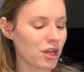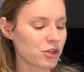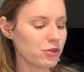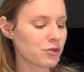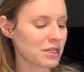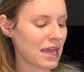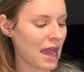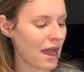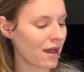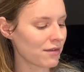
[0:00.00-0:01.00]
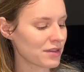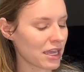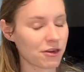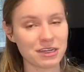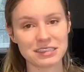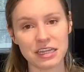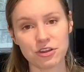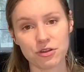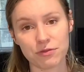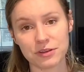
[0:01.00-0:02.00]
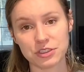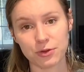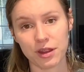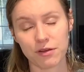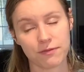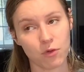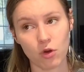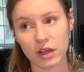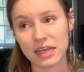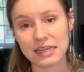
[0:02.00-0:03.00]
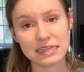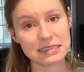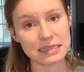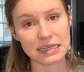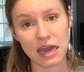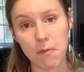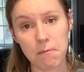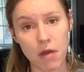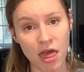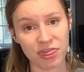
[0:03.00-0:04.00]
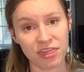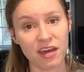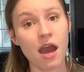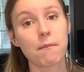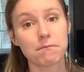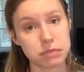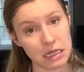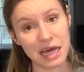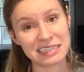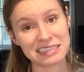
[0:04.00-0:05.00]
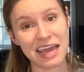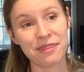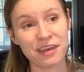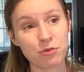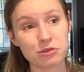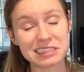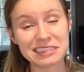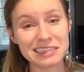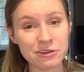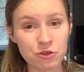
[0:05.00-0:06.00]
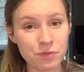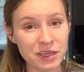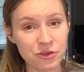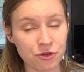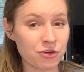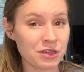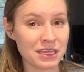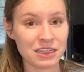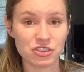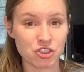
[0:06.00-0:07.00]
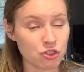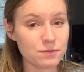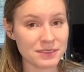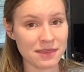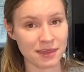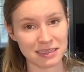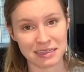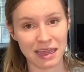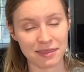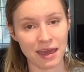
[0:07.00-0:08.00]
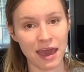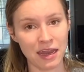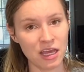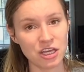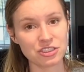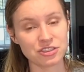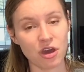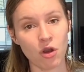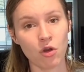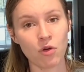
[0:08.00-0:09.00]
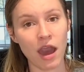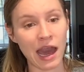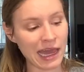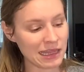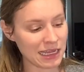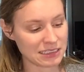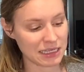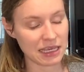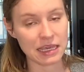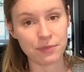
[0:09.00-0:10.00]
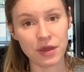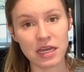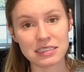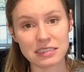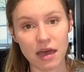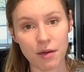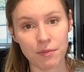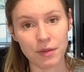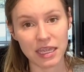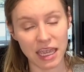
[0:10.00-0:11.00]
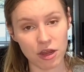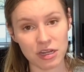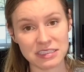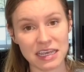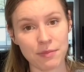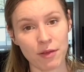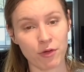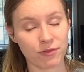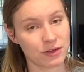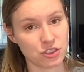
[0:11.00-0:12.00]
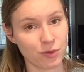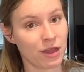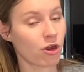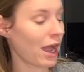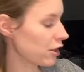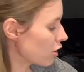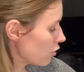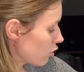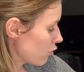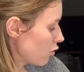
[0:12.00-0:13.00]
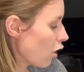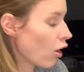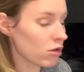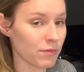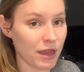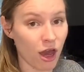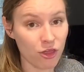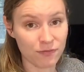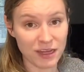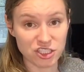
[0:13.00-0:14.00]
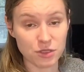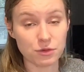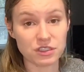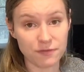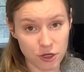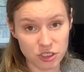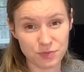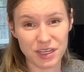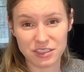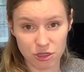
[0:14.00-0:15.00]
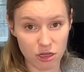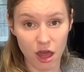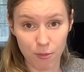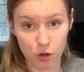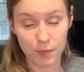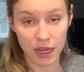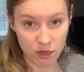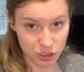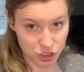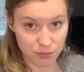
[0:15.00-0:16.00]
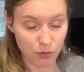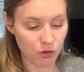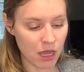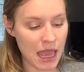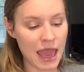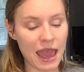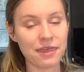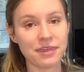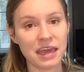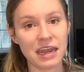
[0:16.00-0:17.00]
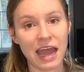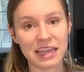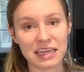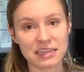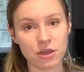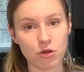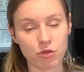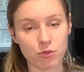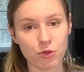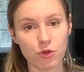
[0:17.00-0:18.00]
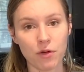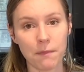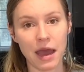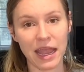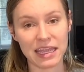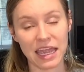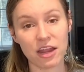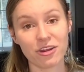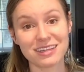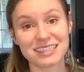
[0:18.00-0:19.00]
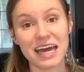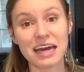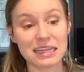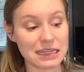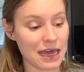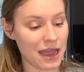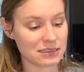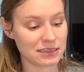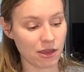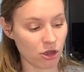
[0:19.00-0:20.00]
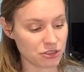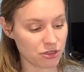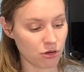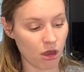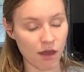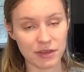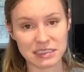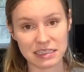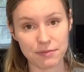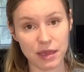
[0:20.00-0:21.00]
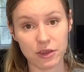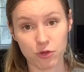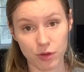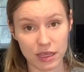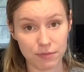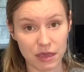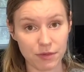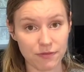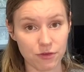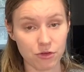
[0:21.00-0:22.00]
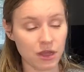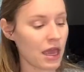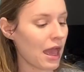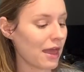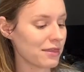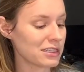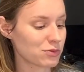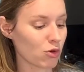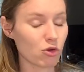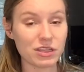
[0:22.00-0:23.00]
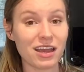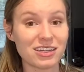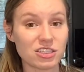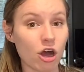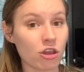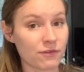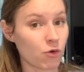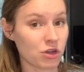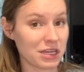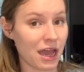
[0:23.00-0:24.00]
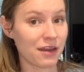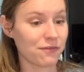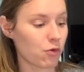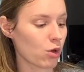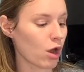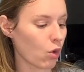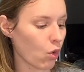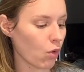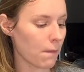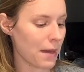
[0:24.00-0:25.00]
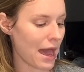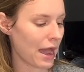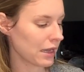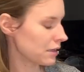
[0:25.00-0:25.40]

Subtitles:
You can have carrots in your refrigerator for easily a month plus, and they will still be good in soups and things like that. So I like to keep some carrots in my refrigerator. I go through all of my other vegetables first because they're a lot more perishable, and then I can go through my carrots last. They also obviously make great baby food, and these were only $1.49 for a whole bag.